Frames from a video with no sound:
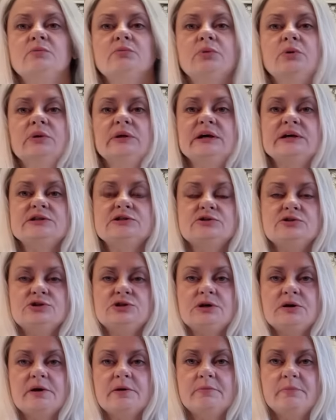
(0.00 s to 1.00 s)
pull out your
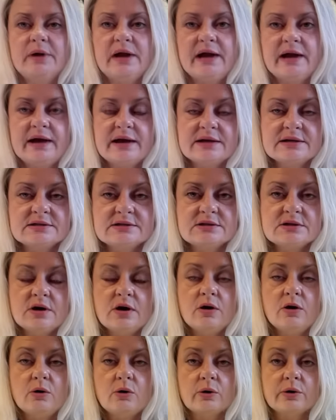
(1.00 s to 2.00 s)
charm packs,
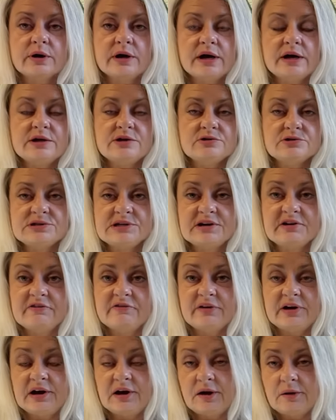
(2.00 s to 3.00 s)
or cut
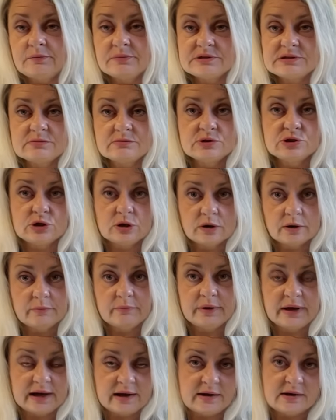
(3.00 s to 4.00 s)
yourself up some charm
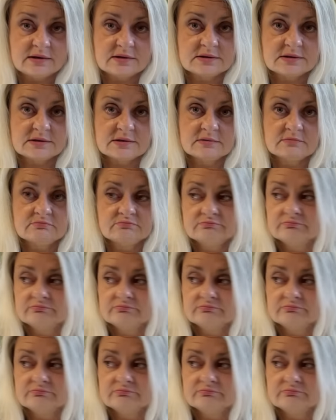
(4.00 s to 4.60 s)
packs.